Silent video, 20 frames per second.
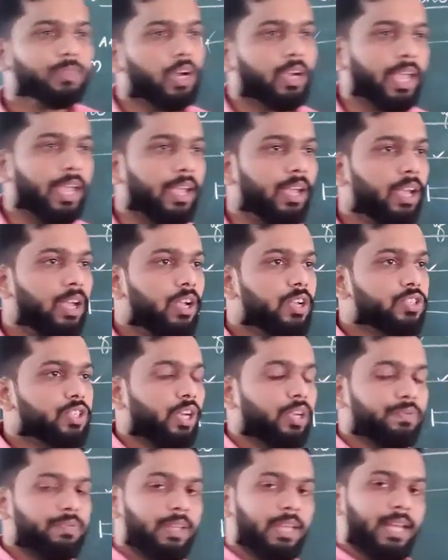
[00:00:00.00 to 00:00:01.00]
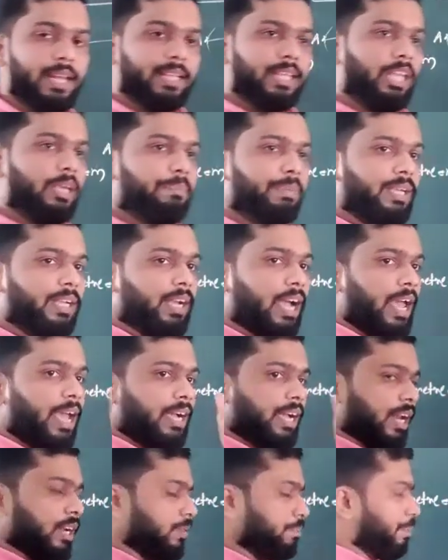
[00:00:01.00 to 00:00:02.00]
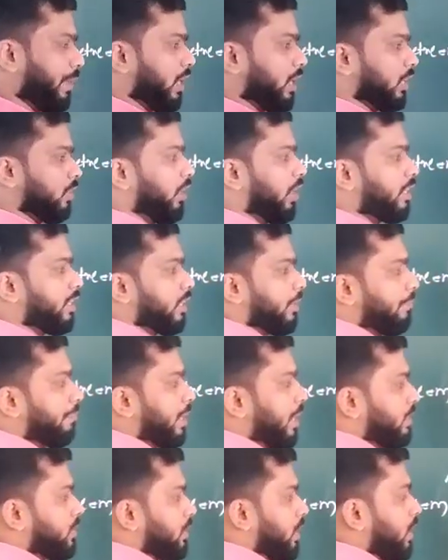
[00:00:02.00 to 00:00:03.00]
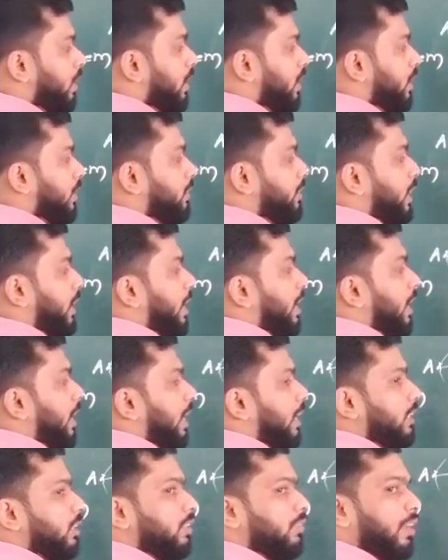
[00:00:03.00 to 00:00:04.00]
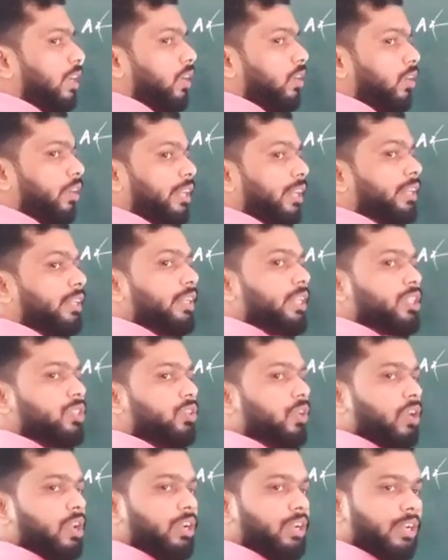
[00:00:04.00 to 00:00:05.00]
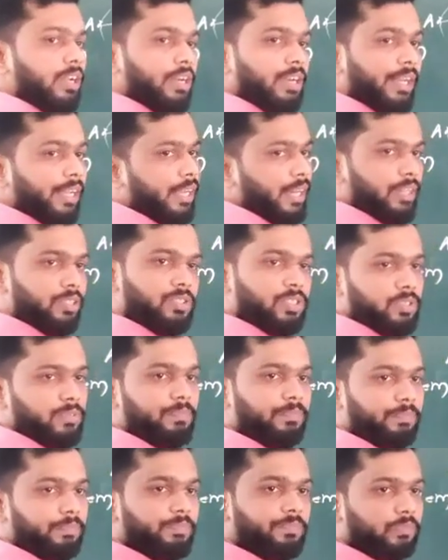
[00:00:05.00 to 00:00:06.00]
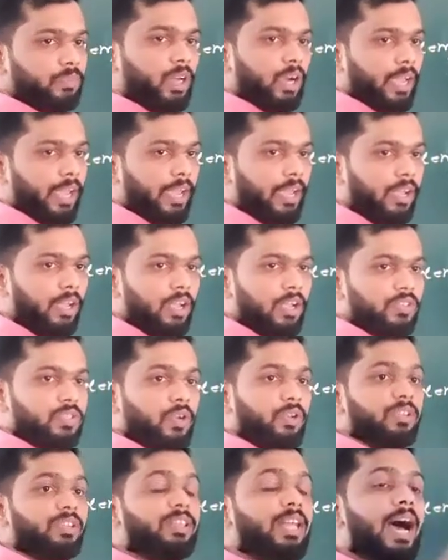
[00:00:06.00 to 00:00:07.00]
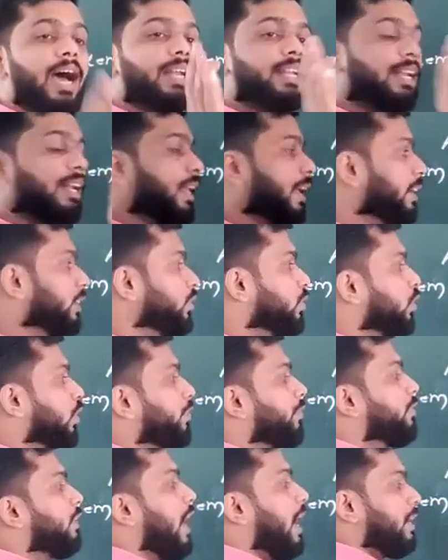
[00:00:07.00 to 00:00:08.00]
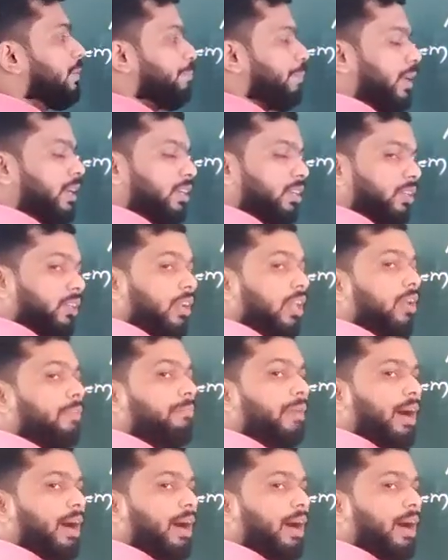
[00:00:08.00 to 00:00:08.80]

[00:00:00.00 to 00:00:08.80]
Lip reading: Okay, so if they are keeping a particular temperature, their length will not increase or decrease. Okay, so that length of that particular